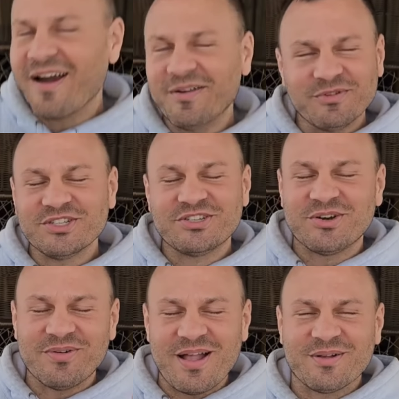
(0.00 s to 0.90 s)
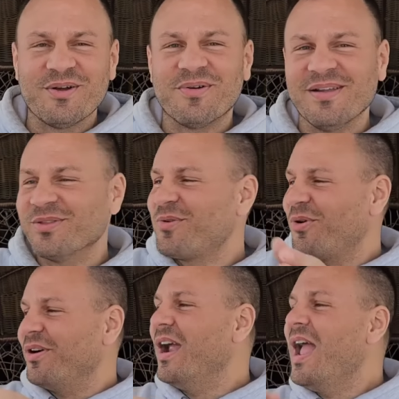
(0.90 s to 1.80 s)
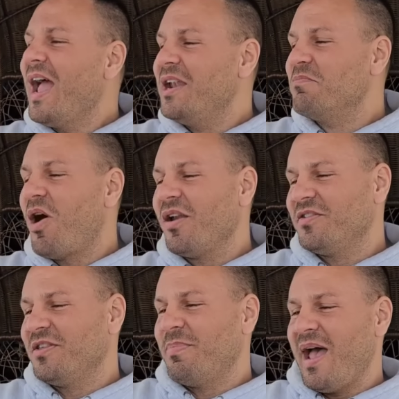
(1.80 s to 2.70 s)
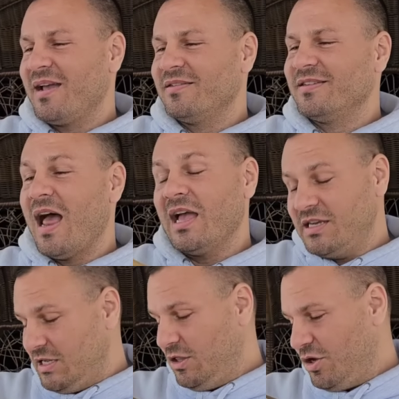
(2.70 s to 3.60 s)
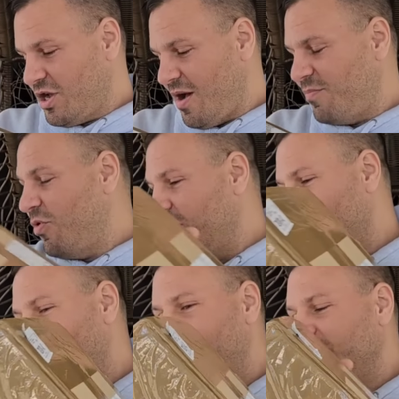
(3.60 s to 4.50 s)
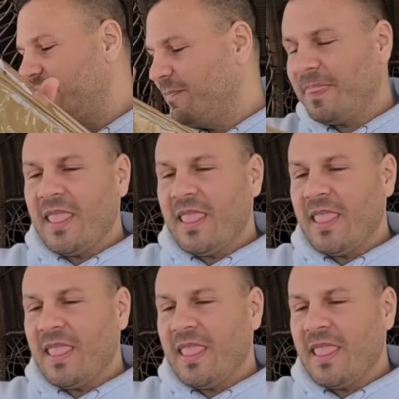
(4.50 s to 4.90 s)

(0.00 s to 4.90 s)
right, we'll just turn around go around the corner. And he brought us the package. Now, I did look up what it was.